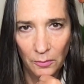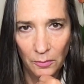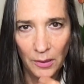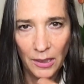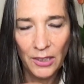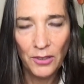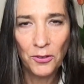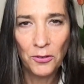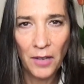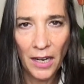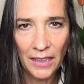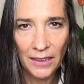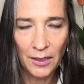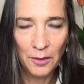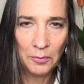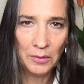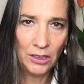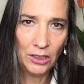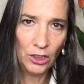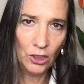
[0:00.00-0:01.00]
Please write
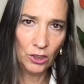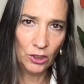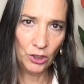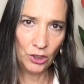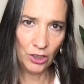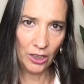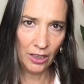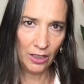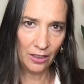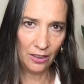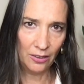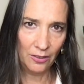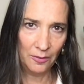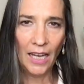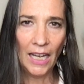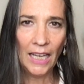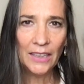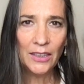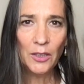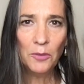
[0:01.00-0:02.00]
them in your journal.
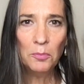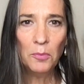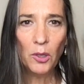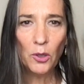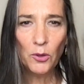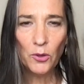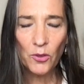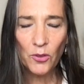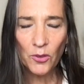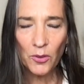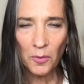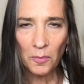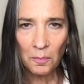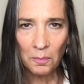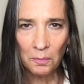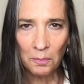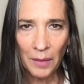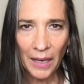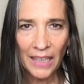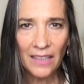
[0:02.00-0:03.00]
At the most
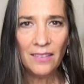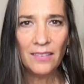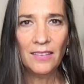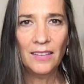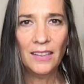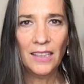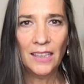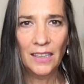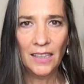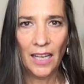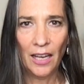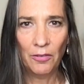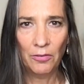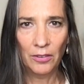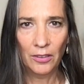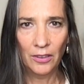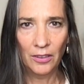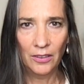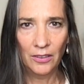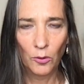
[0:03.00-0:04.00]
basic
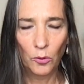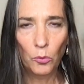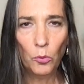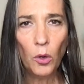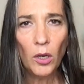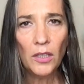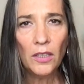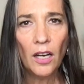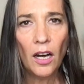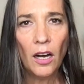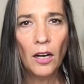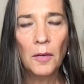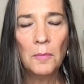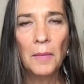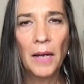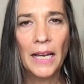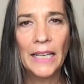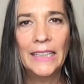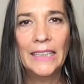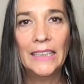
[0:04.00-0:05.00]
level, what are
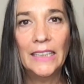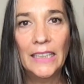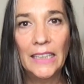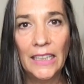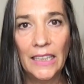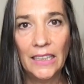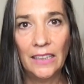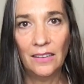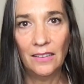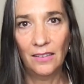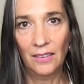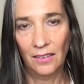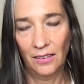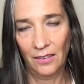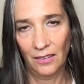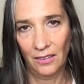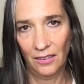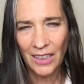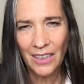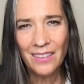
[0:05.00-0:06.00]
my needs?